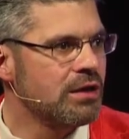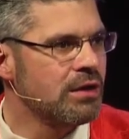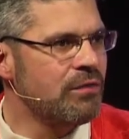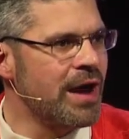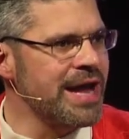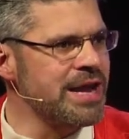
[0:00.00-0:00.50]

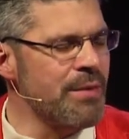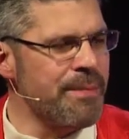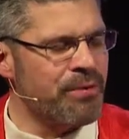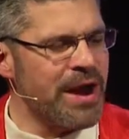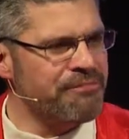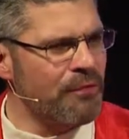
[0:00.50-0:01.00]
Right? And we
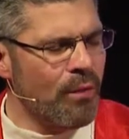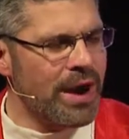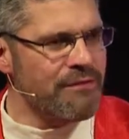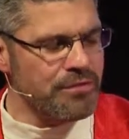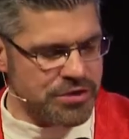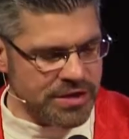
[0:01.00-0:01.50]
pray for
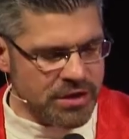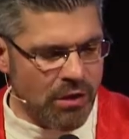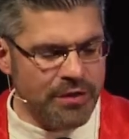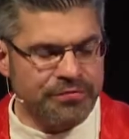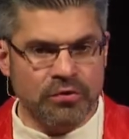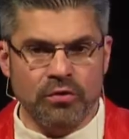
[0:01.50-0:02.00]
whatever she's
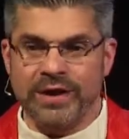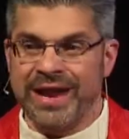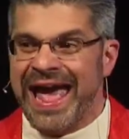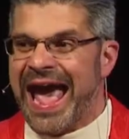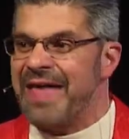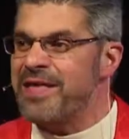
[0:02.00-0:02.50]
going through. And,
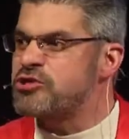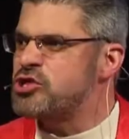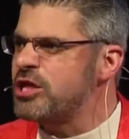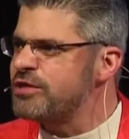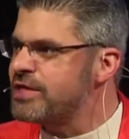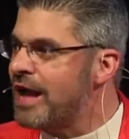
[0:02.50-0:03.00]
and then
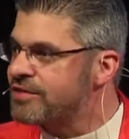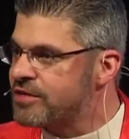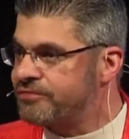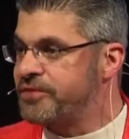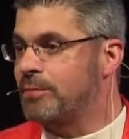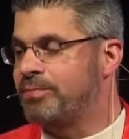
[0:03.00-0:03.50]
she starts to
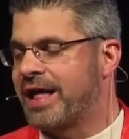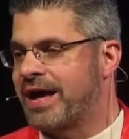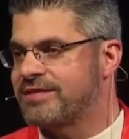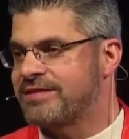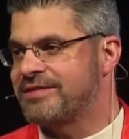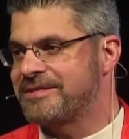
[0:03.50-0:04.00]
feel blessed.
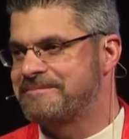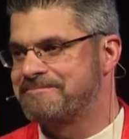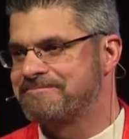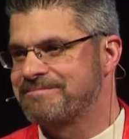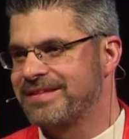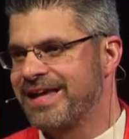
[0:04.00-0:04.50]

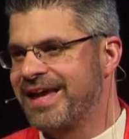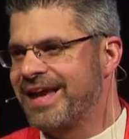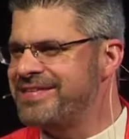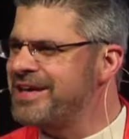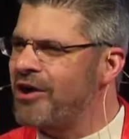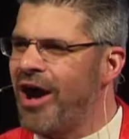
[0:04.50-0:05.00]

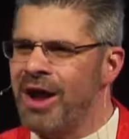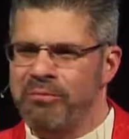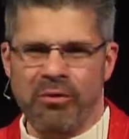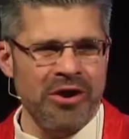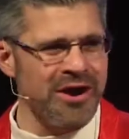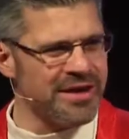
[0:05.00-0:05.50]
See, God
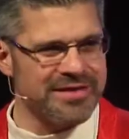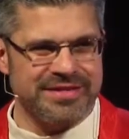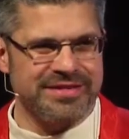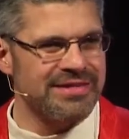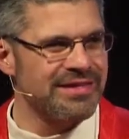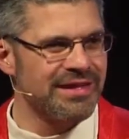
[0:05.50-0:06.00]
works.
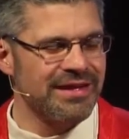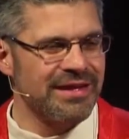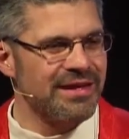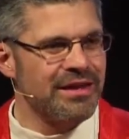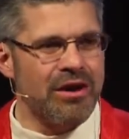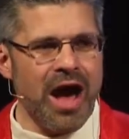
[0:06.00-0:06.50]

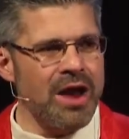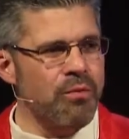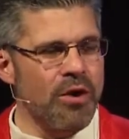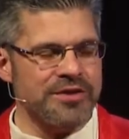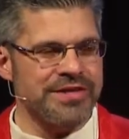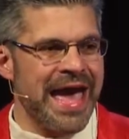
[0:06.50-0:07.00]
God
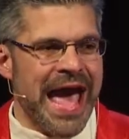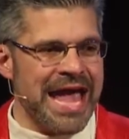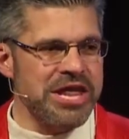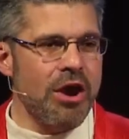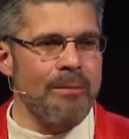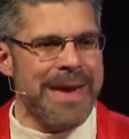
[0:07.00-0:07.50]
works. And, you
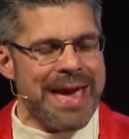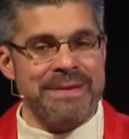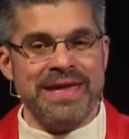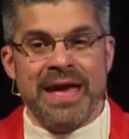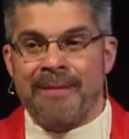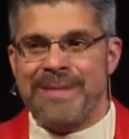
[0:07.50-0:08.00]
know,
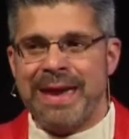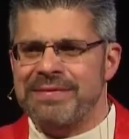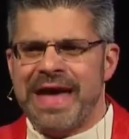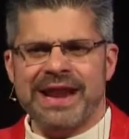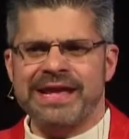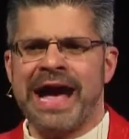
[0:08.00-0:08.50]
maybe maybe
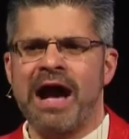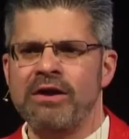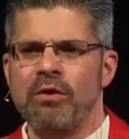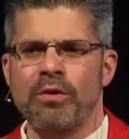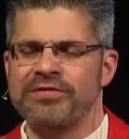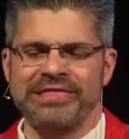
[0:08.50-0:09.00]
that encounter
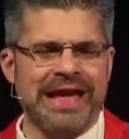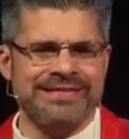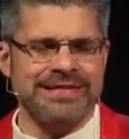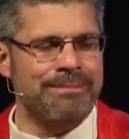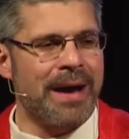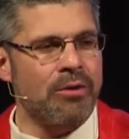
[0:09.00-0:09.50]
was less
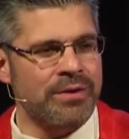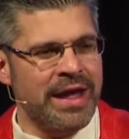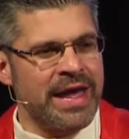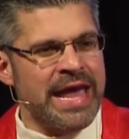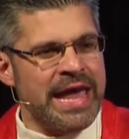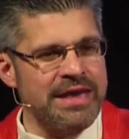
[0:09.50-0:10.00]
about
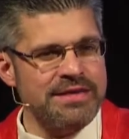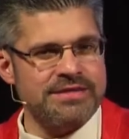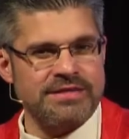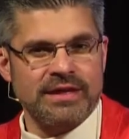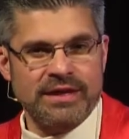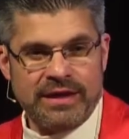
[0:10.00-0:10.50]
his
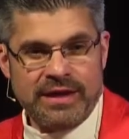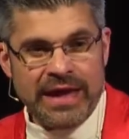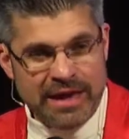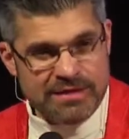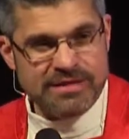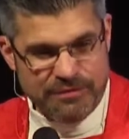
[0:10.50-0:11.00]

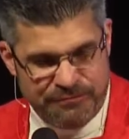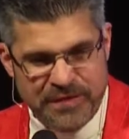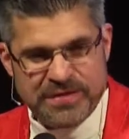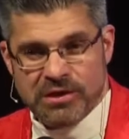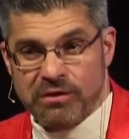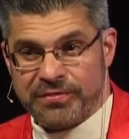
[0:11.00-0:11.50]
his
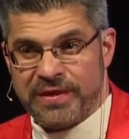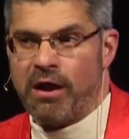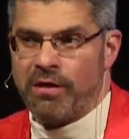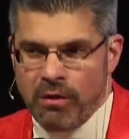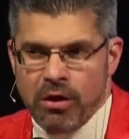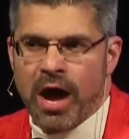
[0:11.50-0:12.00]
physical thing,
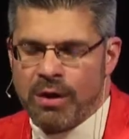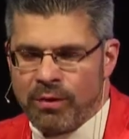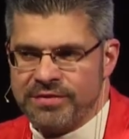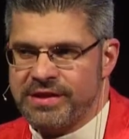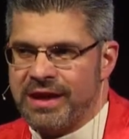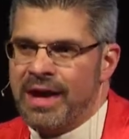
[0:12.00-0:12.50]
although God
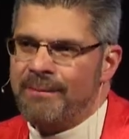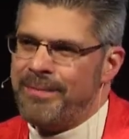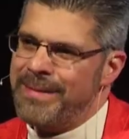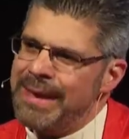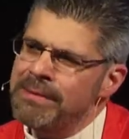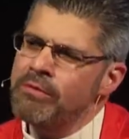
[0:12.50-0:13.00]
wants, but
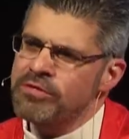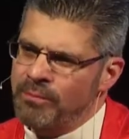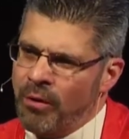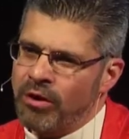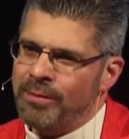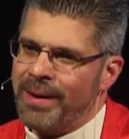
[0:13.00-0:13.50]
maybe it was
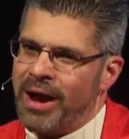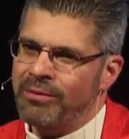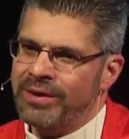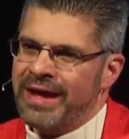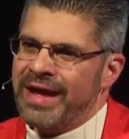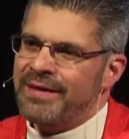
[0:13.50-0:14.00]
more about
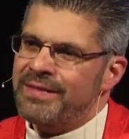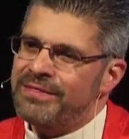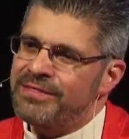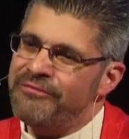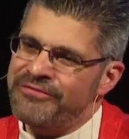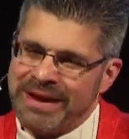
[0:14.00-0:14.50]

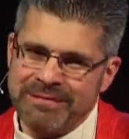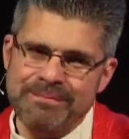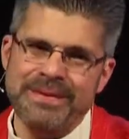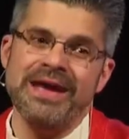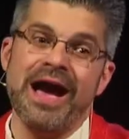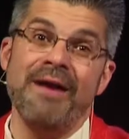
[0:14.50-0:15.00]
the family
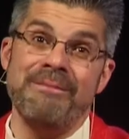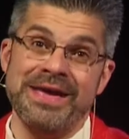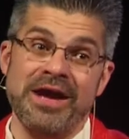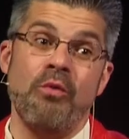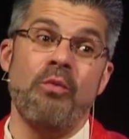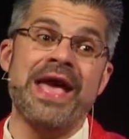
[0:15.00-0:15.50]
be, being
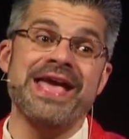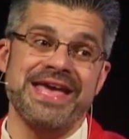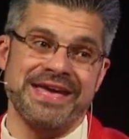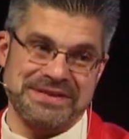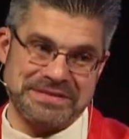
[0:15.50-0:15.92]
awakened